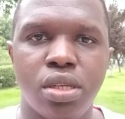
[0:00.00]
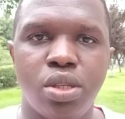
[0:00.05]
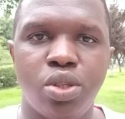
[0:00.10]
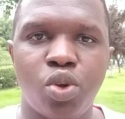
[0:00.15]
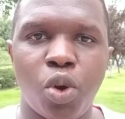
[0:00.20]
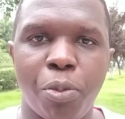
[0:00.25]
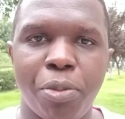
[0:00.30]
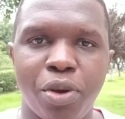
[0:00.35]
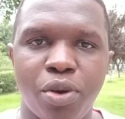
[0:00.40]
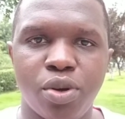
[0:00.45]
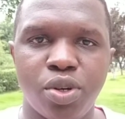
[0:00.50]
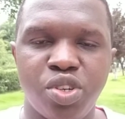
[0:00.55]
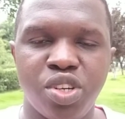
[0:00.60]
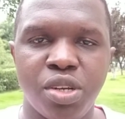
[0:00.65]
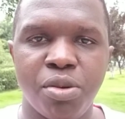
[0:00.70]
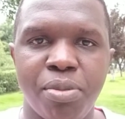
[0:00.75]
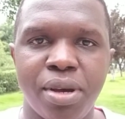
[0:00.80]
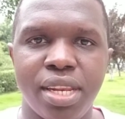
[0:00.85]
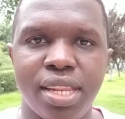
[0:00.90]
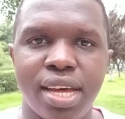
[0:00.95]
topical
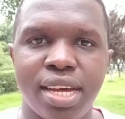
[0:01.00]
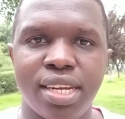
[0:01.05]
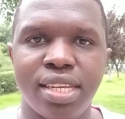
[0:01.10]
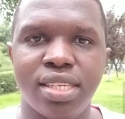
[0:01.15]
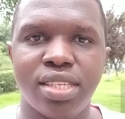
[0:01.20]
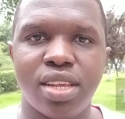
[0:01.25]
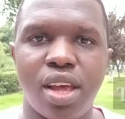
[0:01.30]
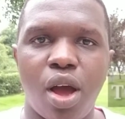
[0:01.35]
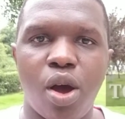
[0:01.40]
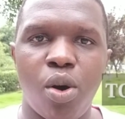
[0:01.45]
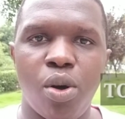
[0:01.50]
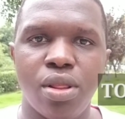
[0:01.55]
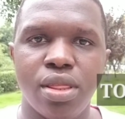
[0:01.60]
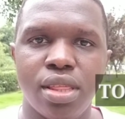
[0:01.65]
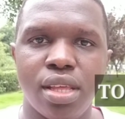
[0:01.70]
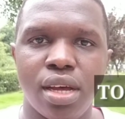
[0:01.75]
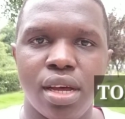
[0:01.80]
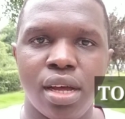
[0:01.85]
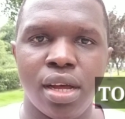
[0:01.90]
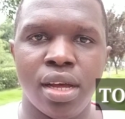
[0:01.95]
treatment, that is on
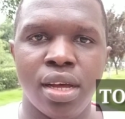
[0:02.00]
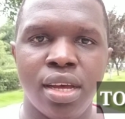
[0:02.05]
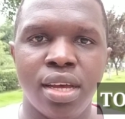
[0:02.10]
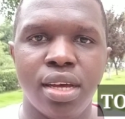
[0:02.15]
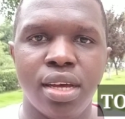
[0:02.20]
the